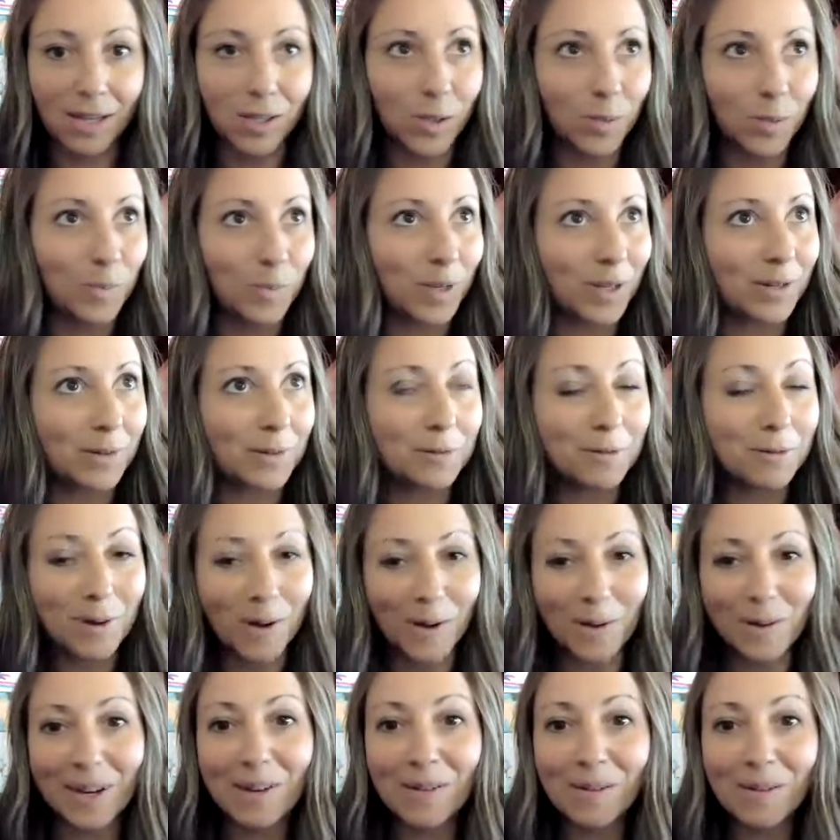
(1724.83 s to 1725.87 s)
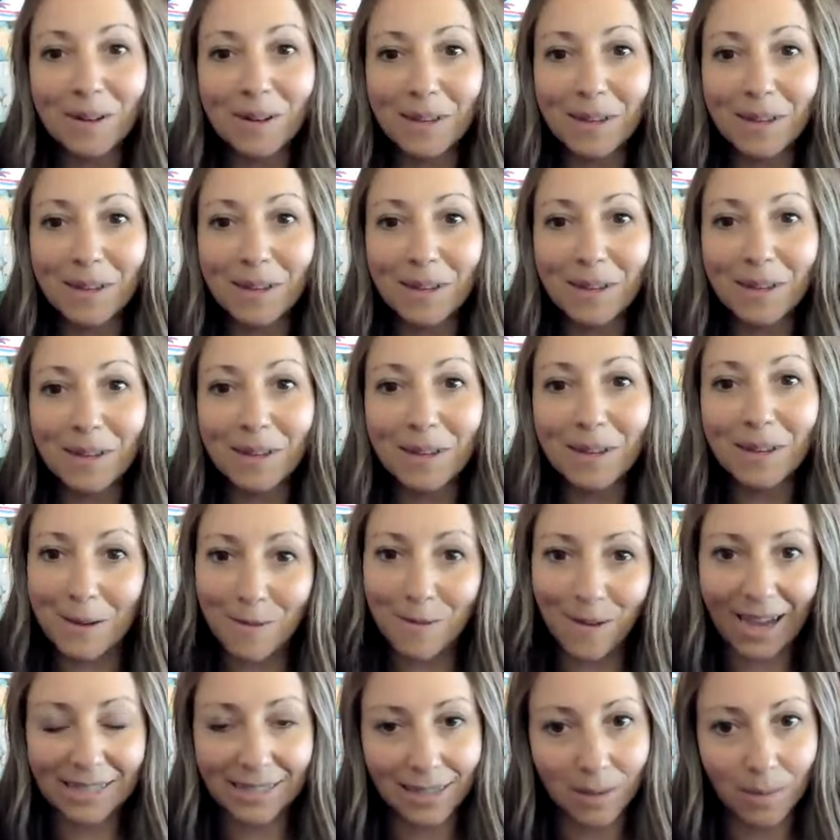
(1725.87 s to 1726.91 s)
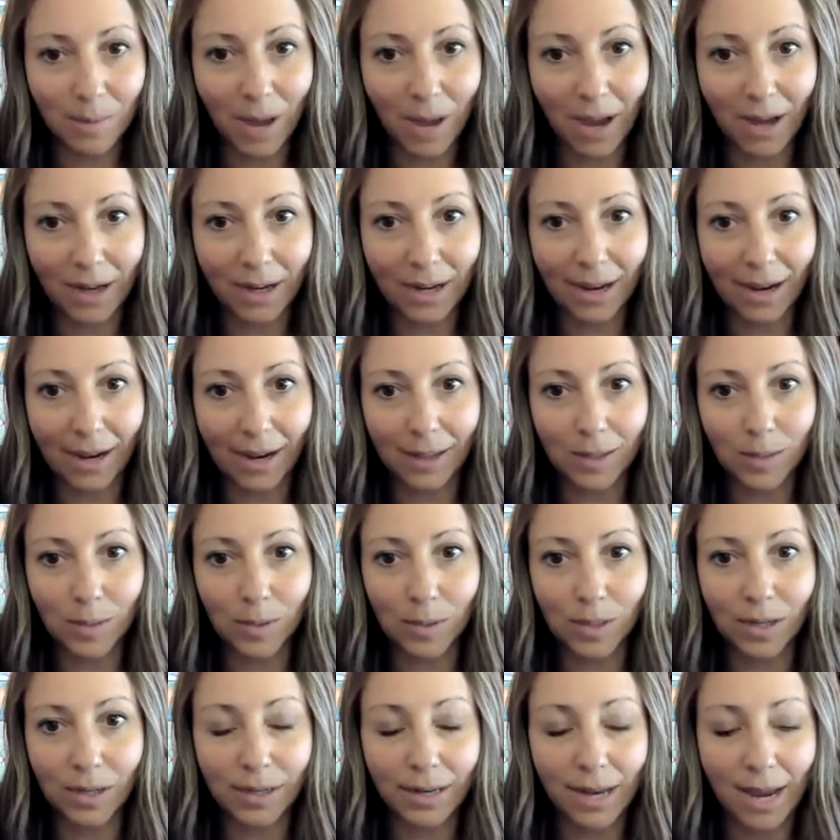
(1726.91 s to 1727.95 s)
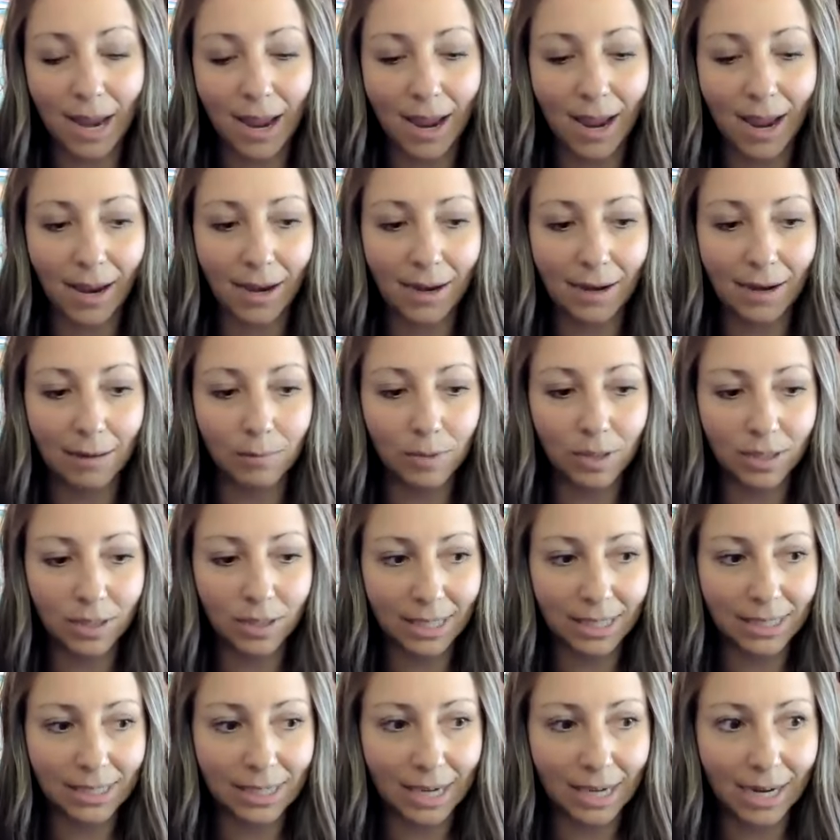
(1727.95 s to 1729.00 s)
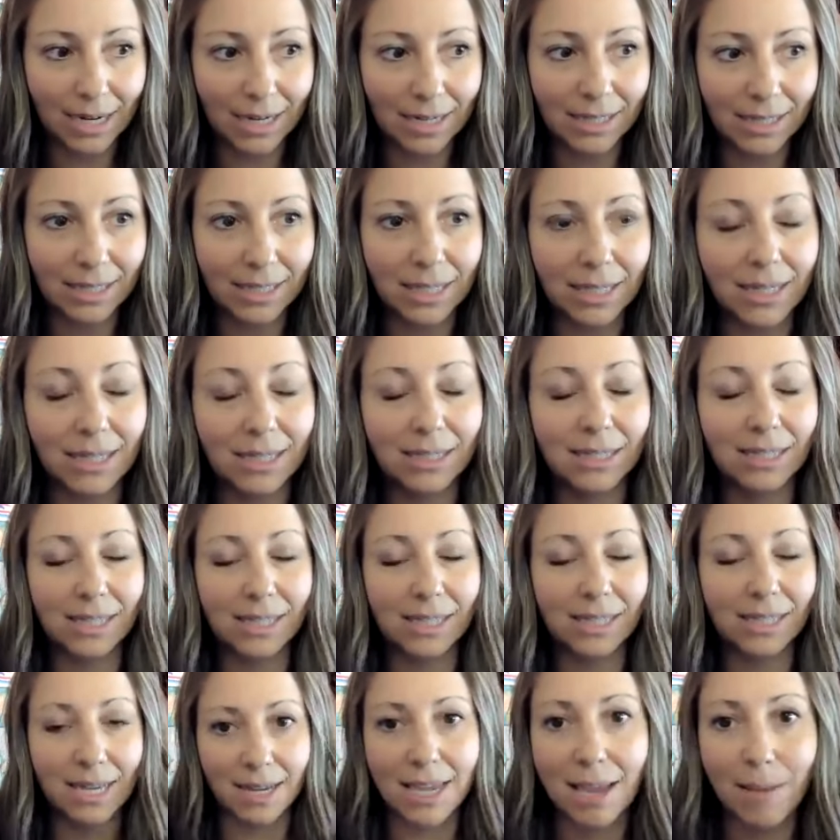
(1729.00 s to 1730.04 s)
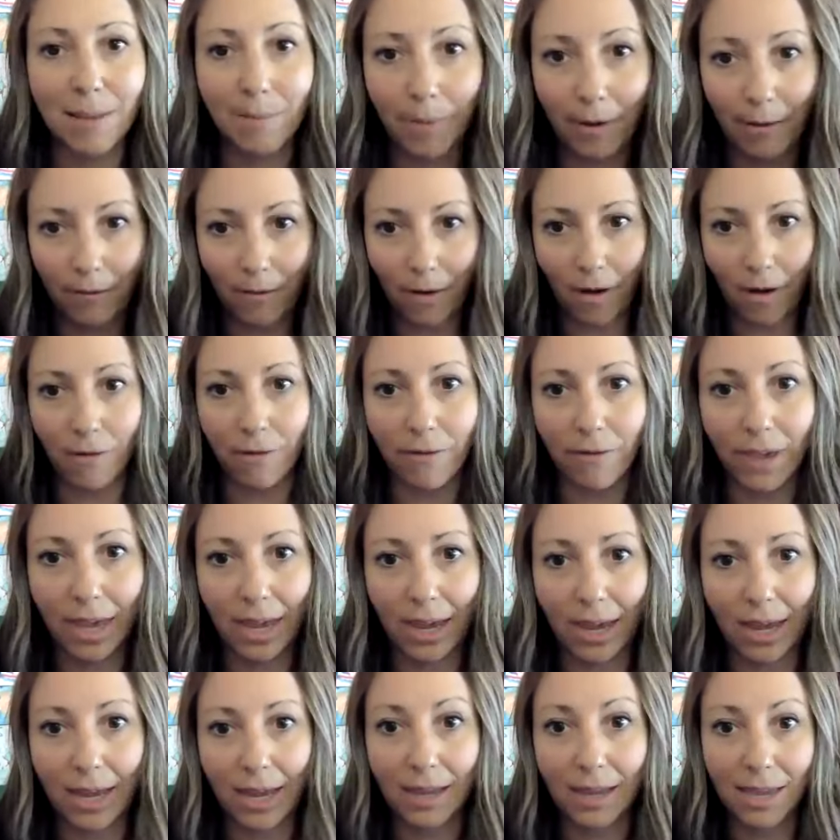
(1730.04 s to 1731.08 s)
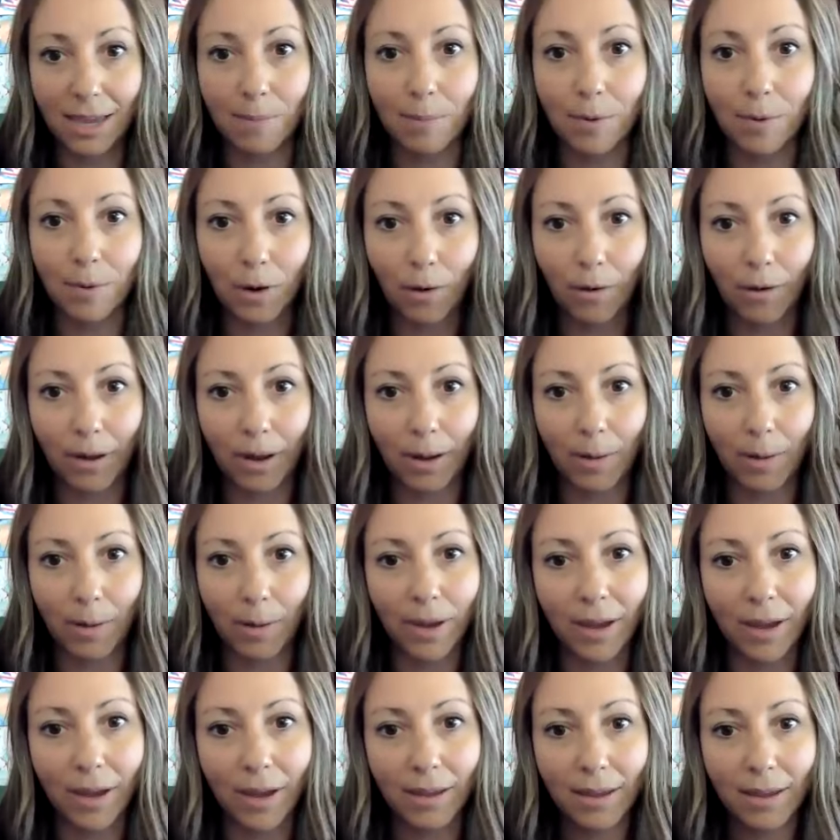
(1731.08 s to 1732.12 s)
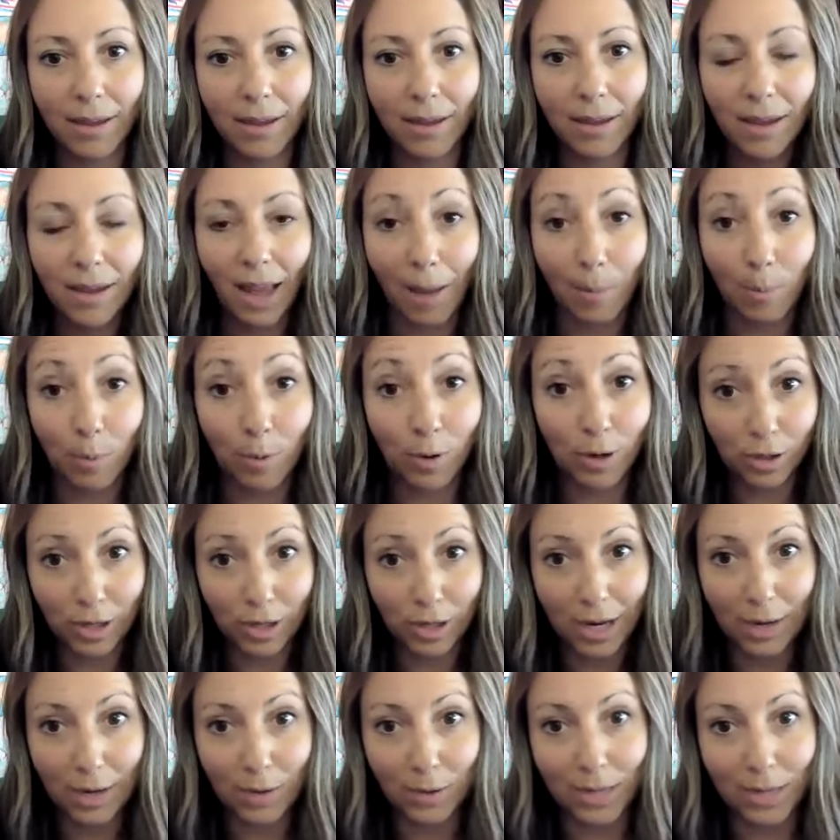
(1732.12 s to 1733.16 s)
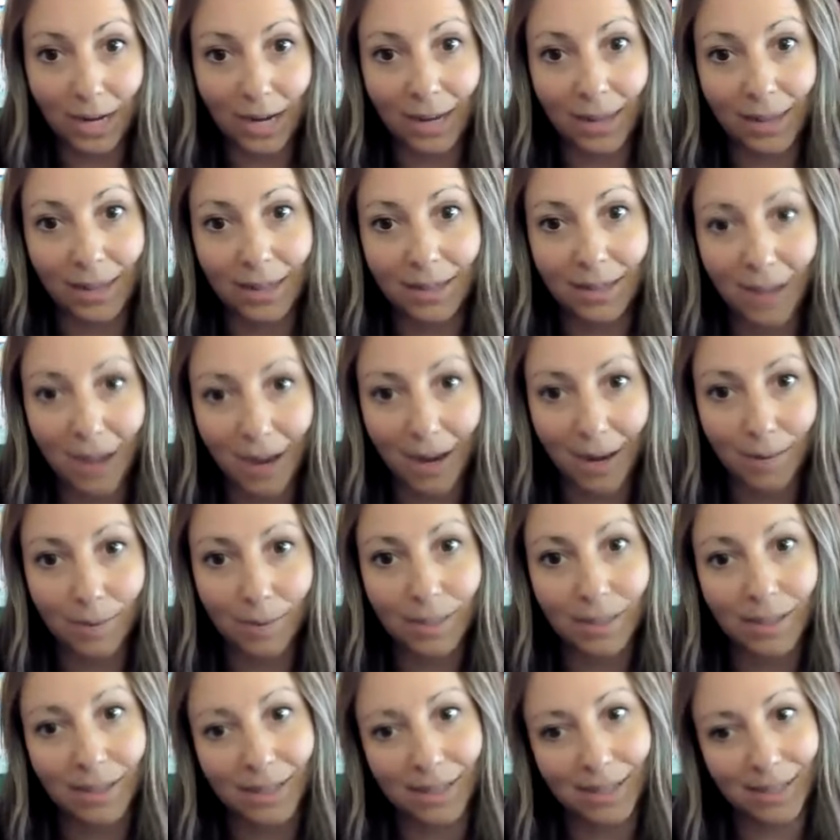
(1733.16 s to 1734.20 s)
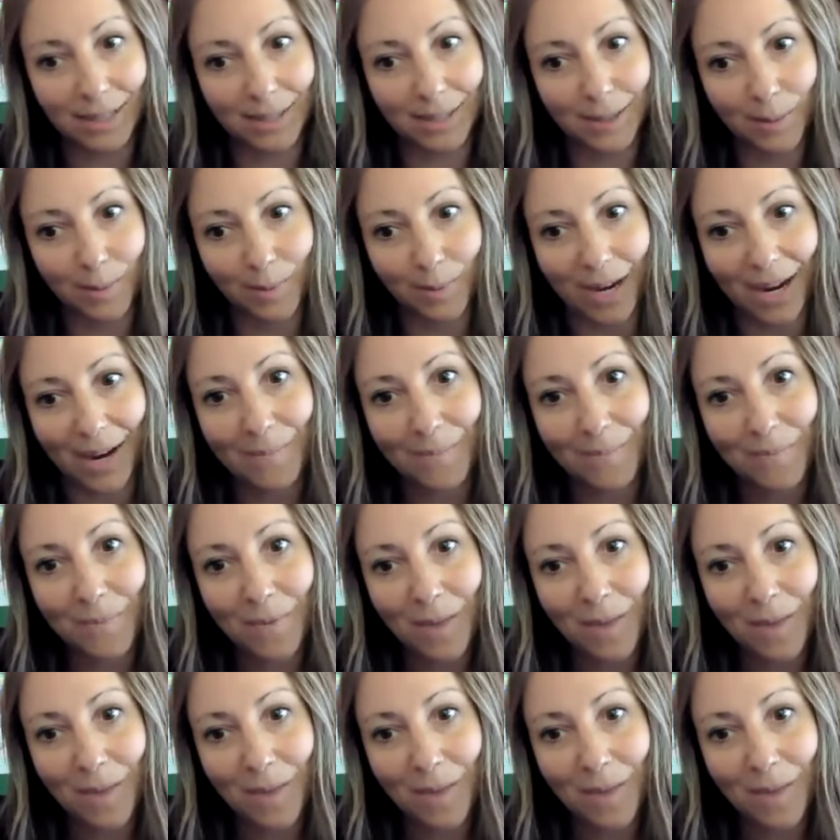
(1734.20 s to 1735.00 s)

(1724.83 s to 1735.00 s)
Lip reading: It's been growing really fast in the podcast world, and I'm just excited to see it keep evolving and keep growing. But I appreciate you taking the time to listen to me.